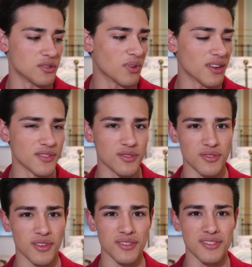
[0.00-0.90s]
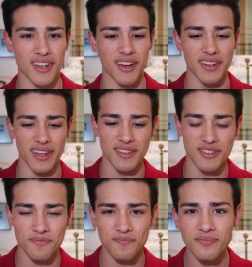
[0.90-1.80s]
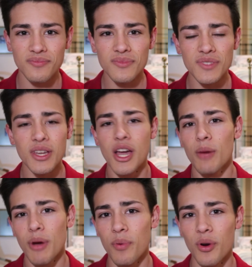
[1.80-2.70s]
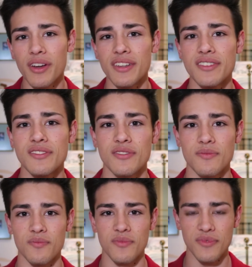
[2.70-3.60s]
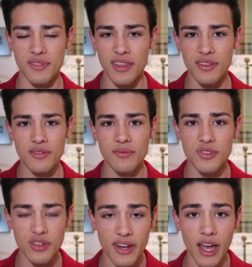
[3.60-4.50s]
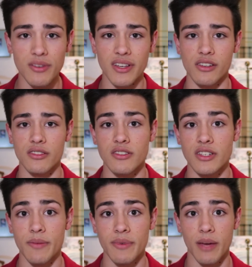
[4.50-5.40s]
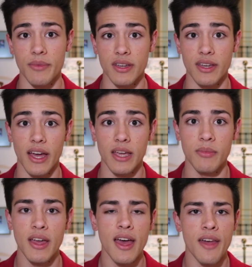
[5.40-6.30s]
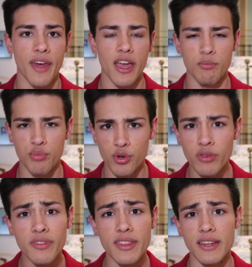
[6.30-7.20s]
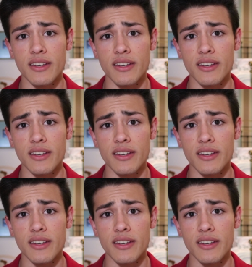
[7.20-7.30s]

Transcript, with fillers: can you buy for $2 nowadays? My point is, the Jinhao is actually stepping up their game. They improved their